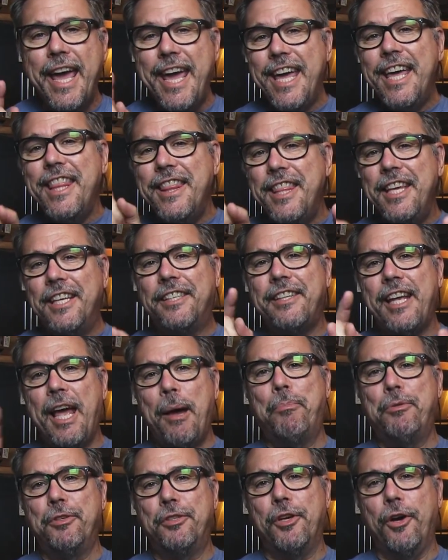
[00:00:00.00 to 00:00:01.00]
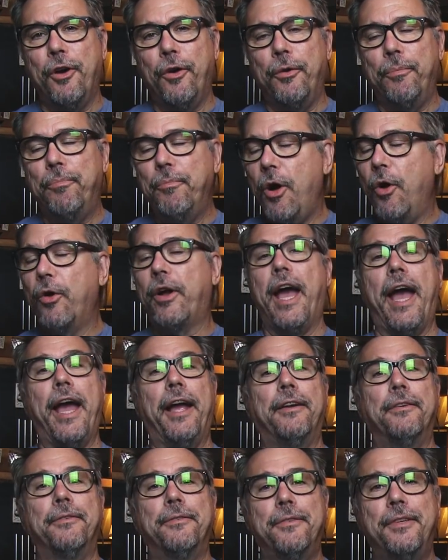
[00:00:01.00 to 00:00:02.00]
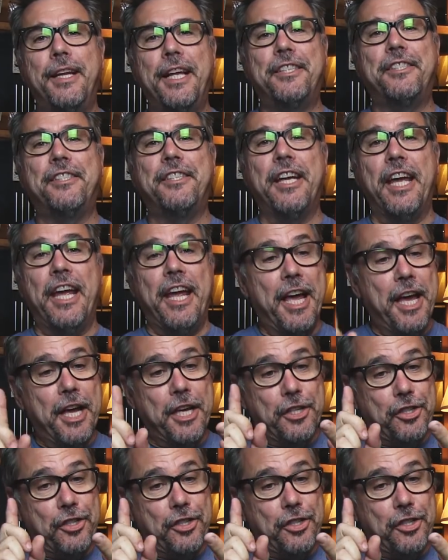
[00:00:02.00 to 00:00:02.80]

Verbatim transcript: In this episode, okay, let's see,